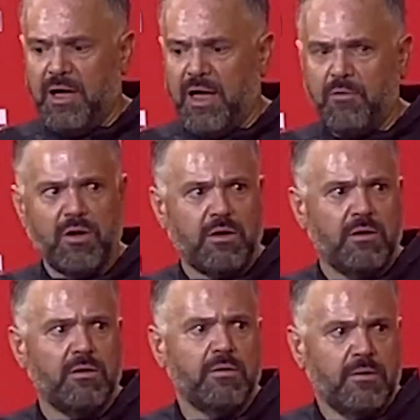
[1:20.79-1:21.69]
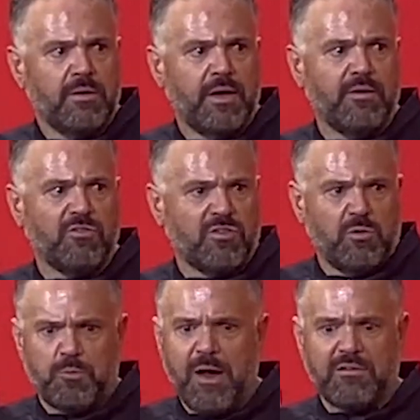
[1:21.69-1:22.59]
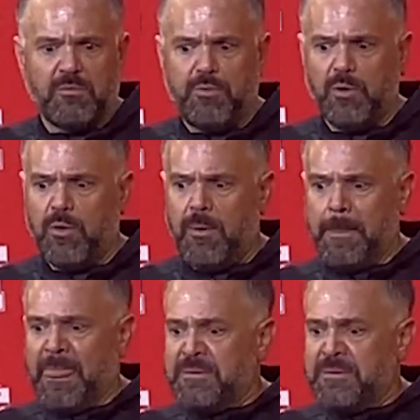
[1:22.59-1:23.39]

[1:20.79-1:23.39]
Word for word: Heinrich, just because he was practicing pretty well.